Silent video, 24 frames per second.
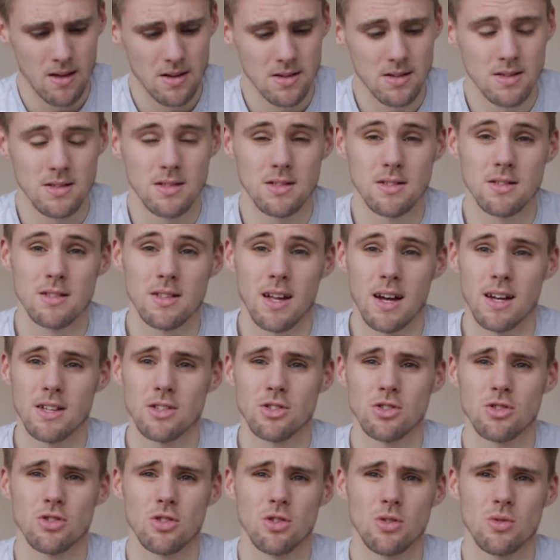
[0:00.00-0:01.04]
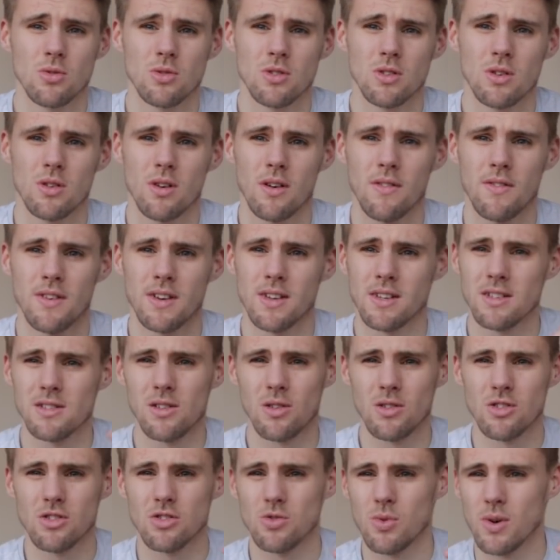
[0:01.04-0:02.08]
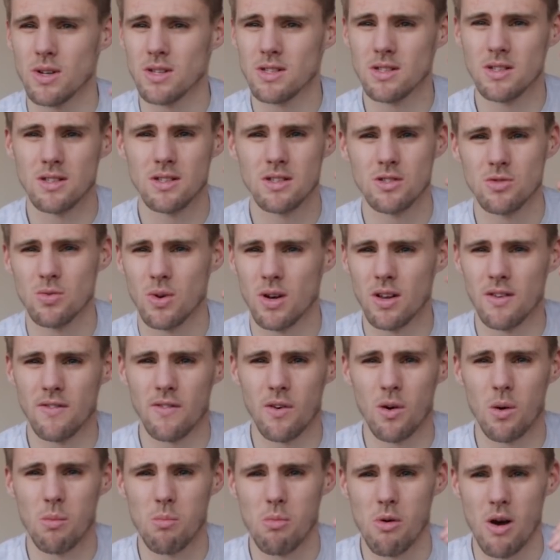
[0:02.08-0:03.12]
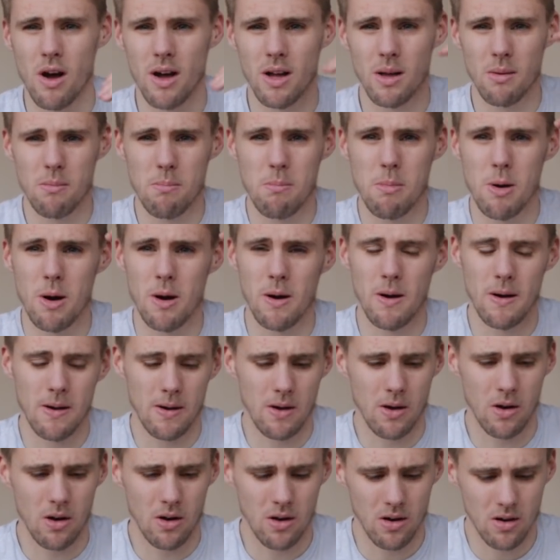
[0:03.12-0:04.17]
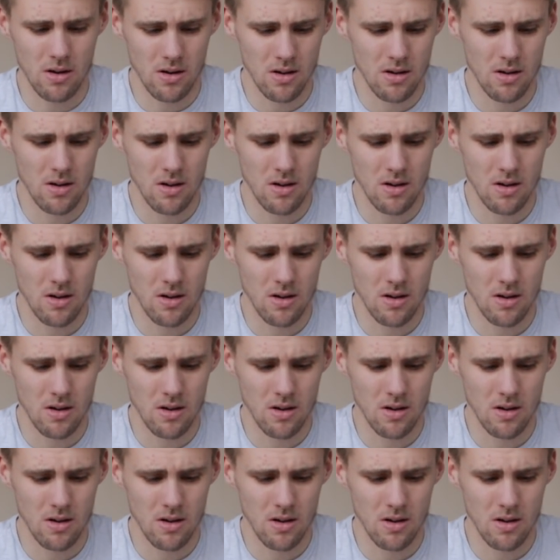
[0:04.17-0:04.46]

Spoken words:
stage 2. So I think it's like 20, 25 brake per car,